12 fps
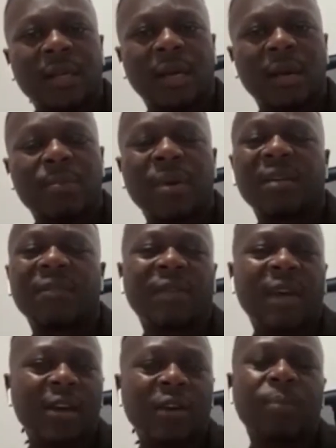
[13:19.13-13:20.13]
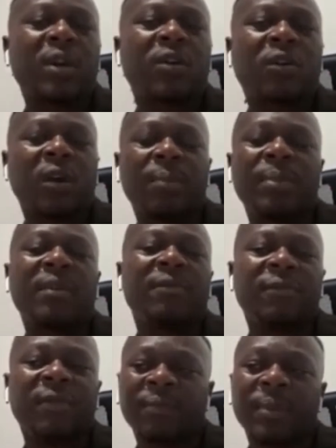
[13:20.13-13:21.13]
a better value,
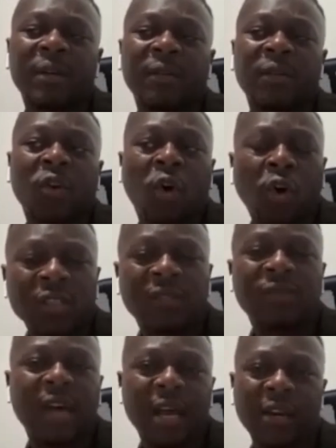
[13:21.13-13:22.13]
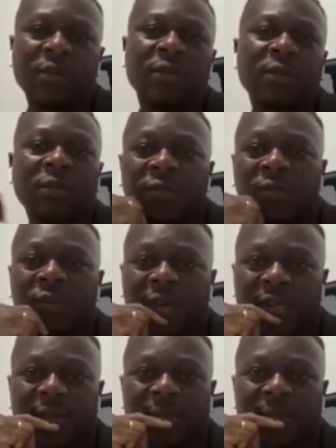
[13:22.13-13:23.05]
a better cost value for it.